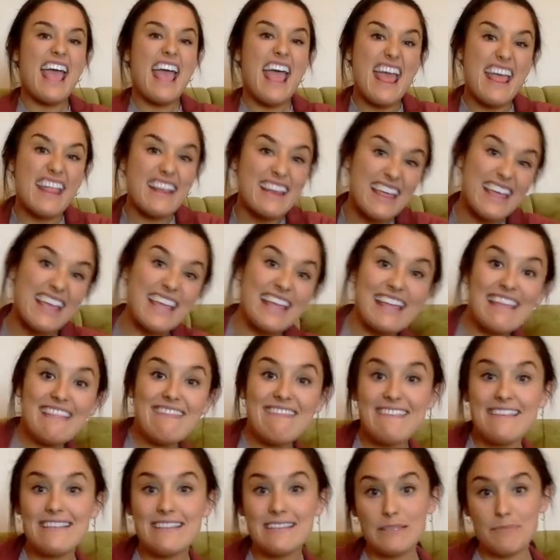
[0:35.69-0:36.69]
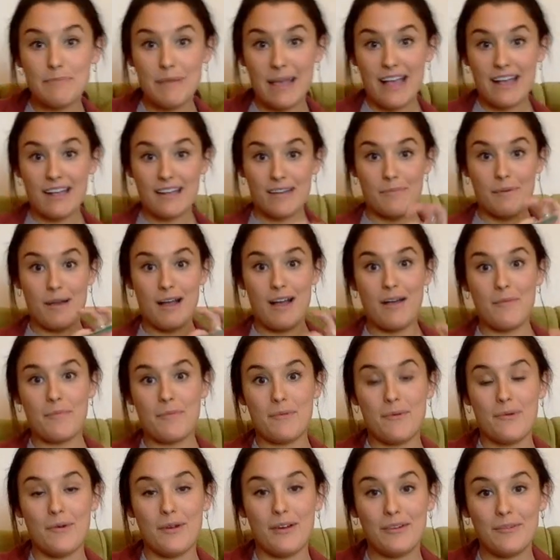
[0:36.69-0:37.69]
And in this bag of
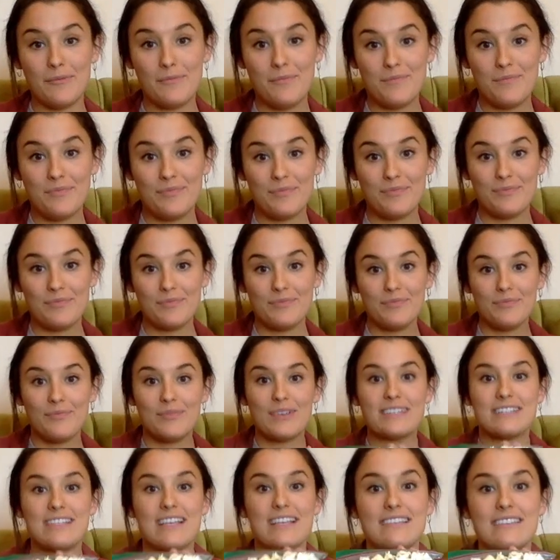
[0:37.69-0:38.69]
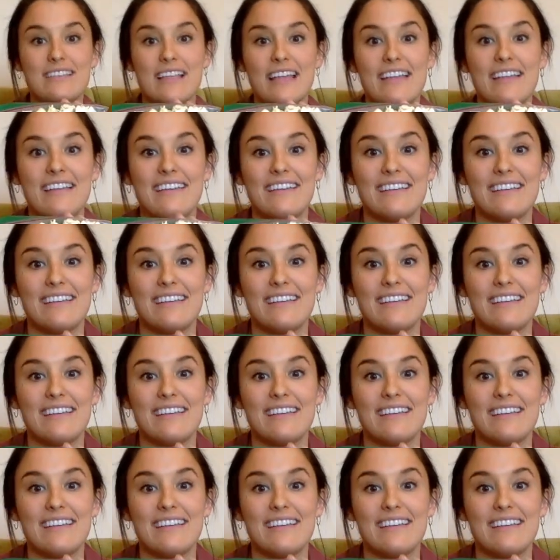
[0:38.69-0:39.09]
popcorn, what's that say?